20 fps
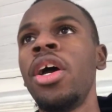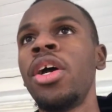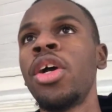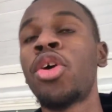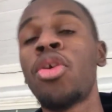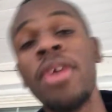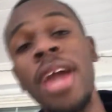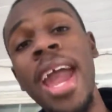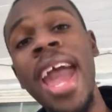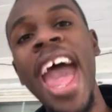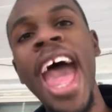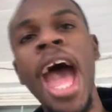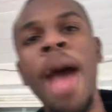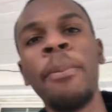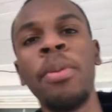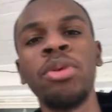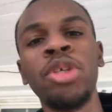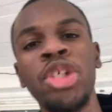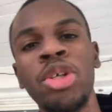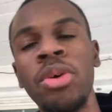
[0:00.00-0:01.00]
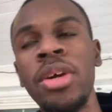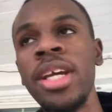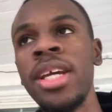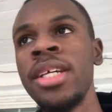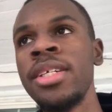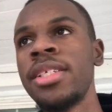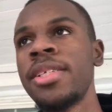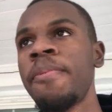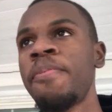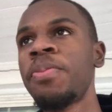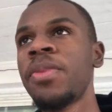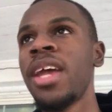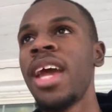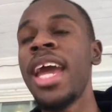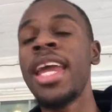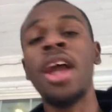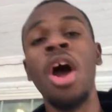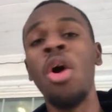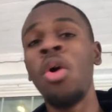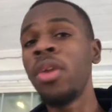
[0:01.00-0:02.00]
create apple trees
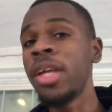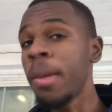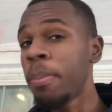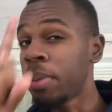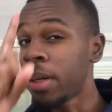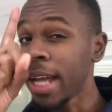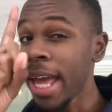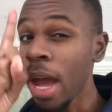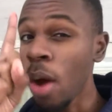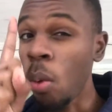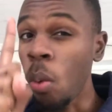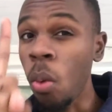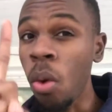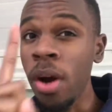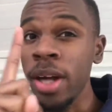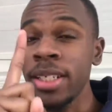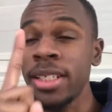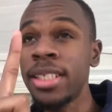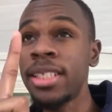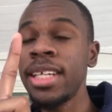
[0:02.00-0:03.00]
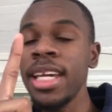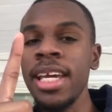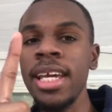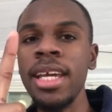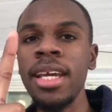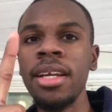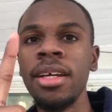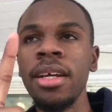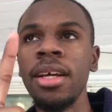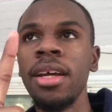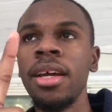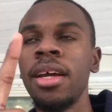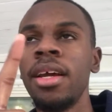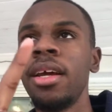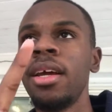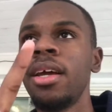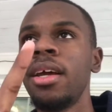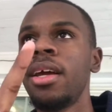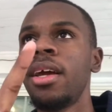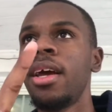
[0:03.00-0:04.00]
and I only plant 1 seed
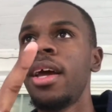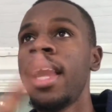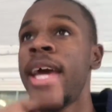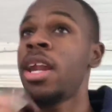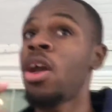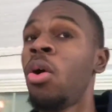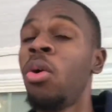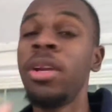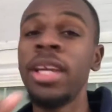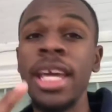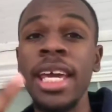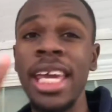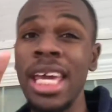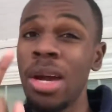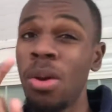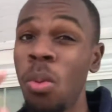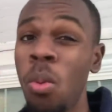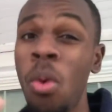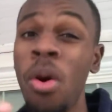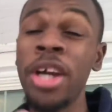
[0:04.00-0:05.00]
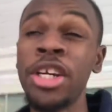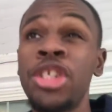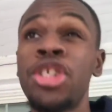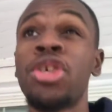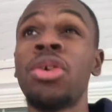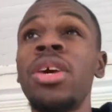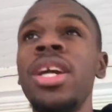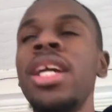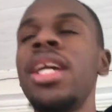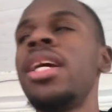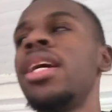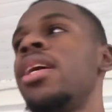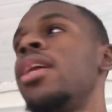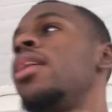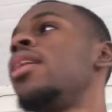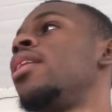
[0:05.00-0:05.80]
and I only get 1 tree,